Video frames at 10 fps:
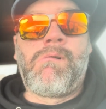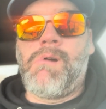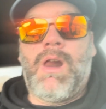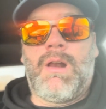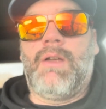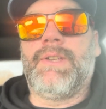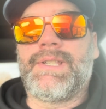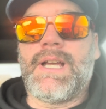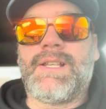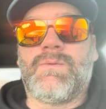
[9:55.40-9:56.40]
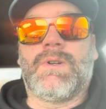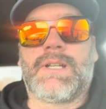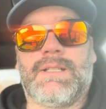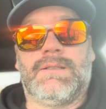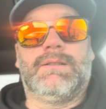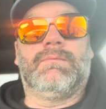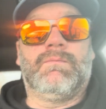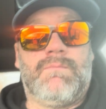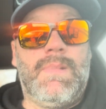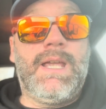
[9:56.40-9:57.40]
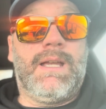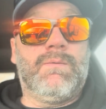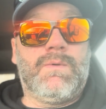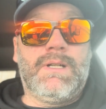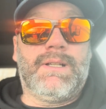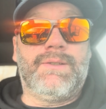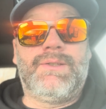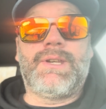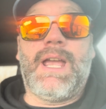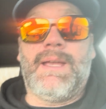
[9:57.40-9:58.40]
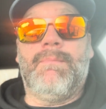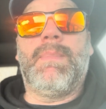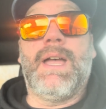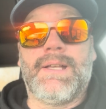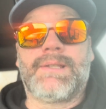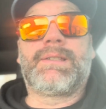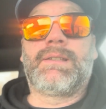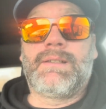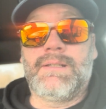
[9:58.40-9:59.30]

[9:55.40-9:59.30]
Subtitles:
all these guys working, and man, what a giant mess.